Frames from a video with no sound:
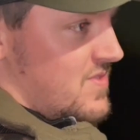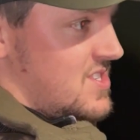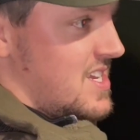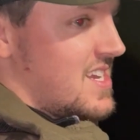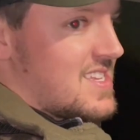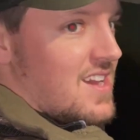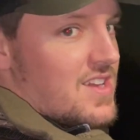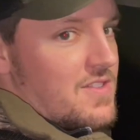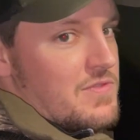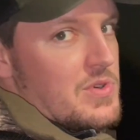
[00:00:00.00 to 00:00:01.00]
She gets out
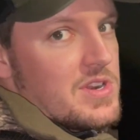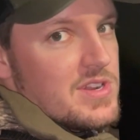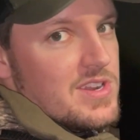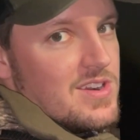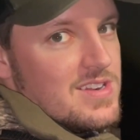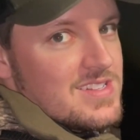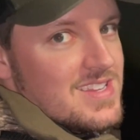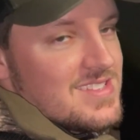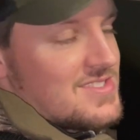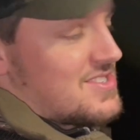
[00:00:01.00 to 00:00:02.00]
like 400 yards,
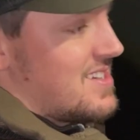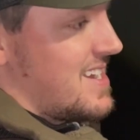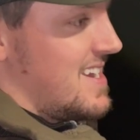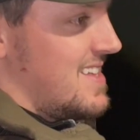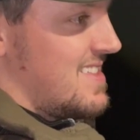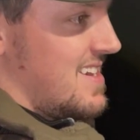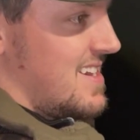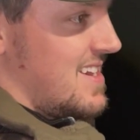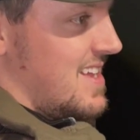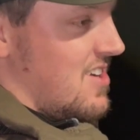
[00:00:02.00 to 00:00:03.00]
doesn't strike
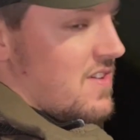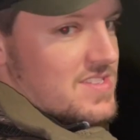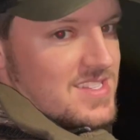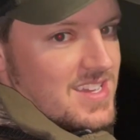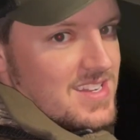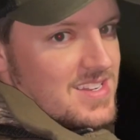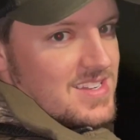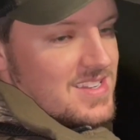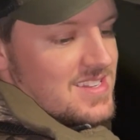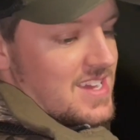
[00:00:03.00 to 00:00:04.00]
anything, and all of a sudden,